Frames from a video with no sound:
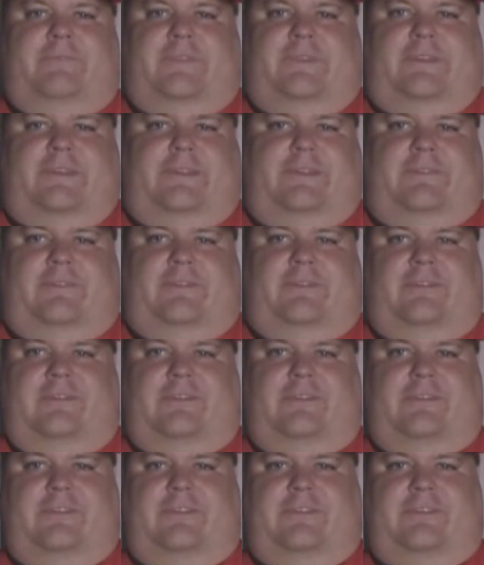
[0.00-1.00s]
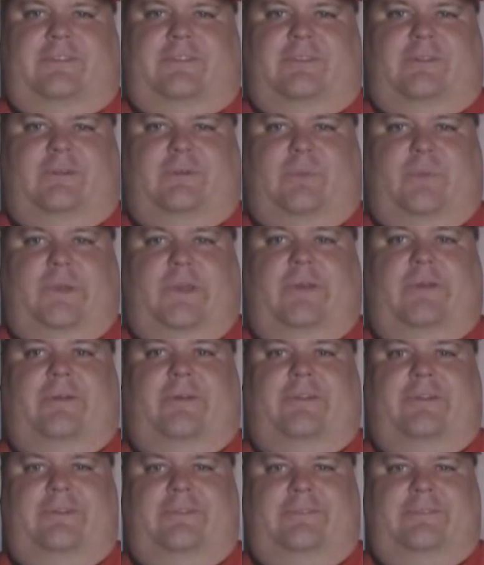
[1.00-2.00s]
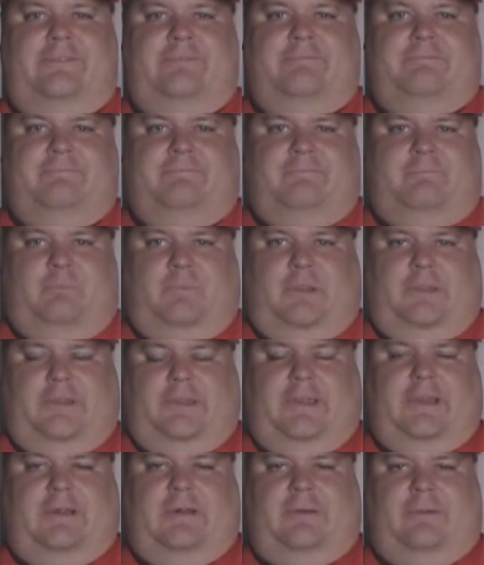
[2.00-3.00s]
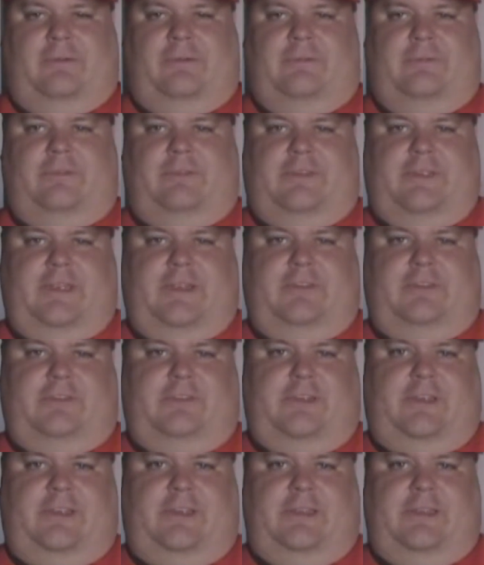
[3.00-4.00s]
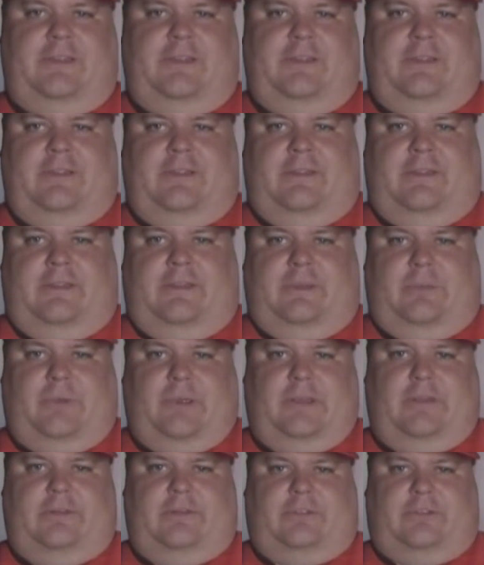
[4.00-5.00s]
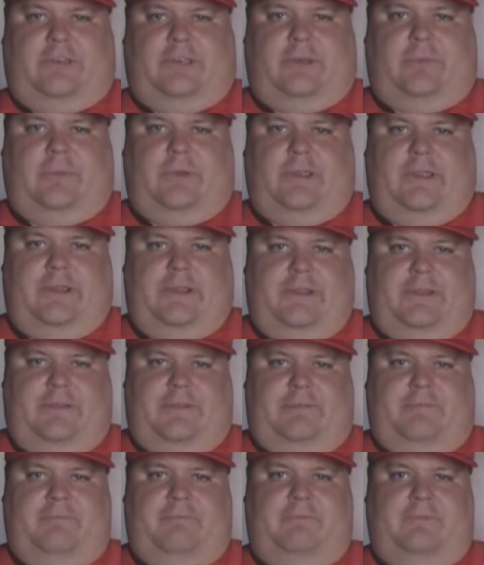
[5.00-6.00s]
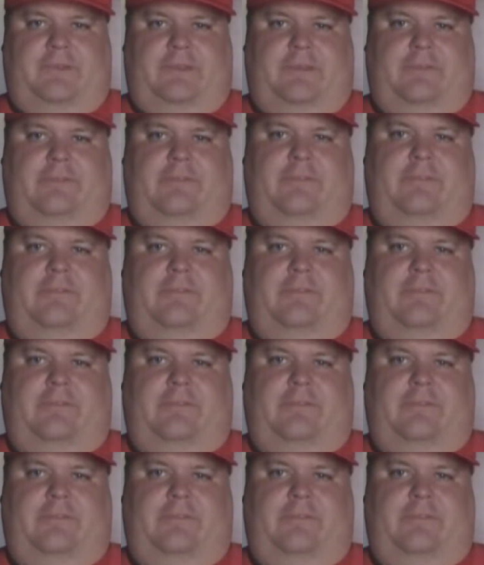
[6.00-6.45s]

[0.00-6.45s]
and it just looked weird. But now with the HD, the red looks like red, and, and